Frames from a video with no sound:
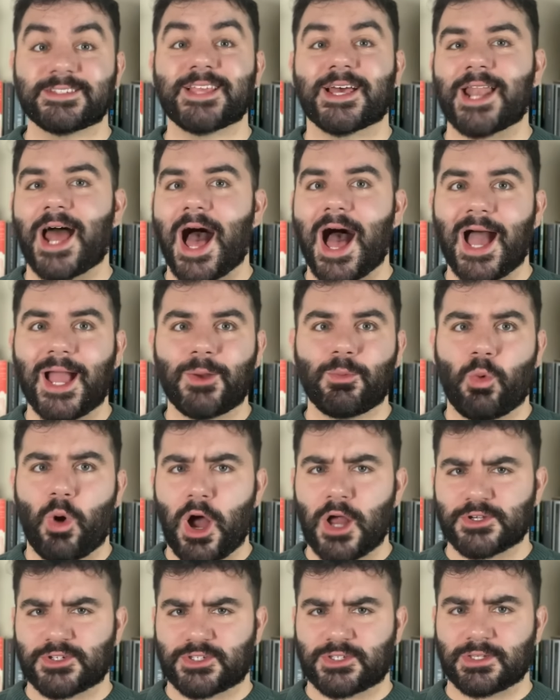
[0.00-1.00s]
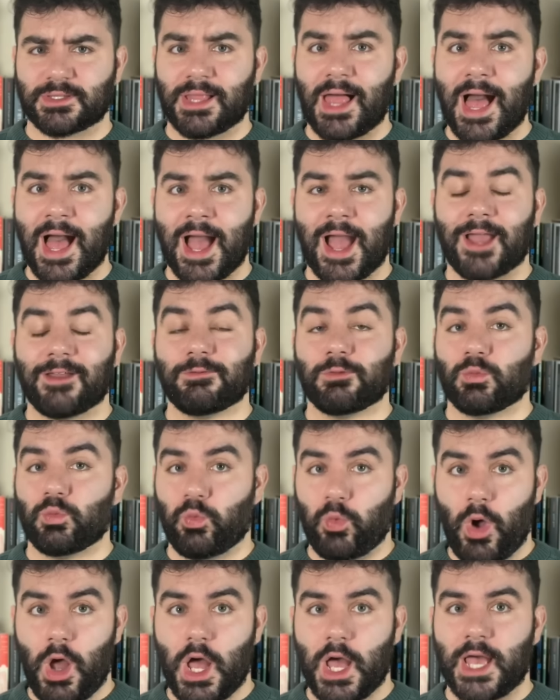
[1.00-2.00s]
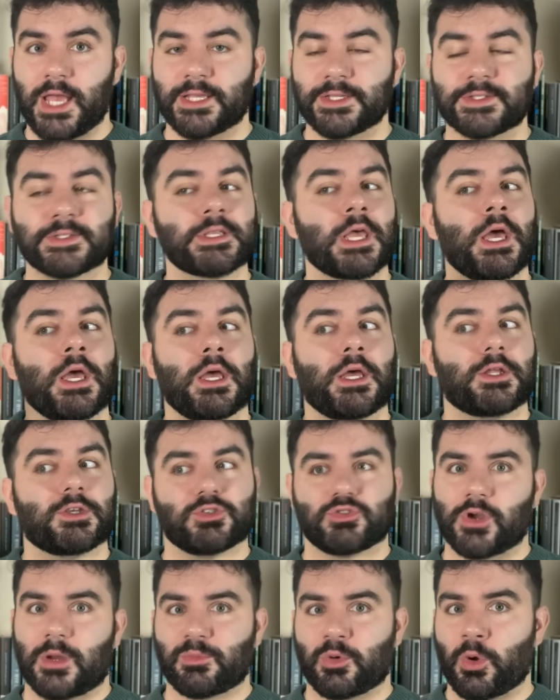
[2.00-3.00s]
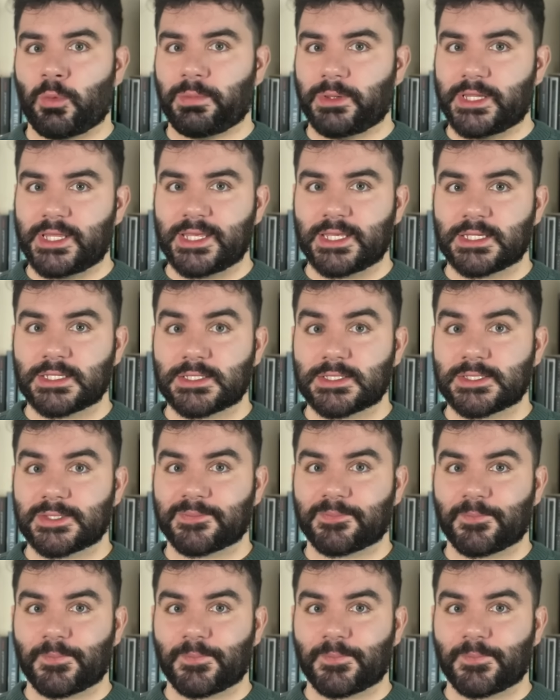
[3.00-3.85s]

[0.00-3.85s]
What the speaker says: that I watched live was, drumroll please,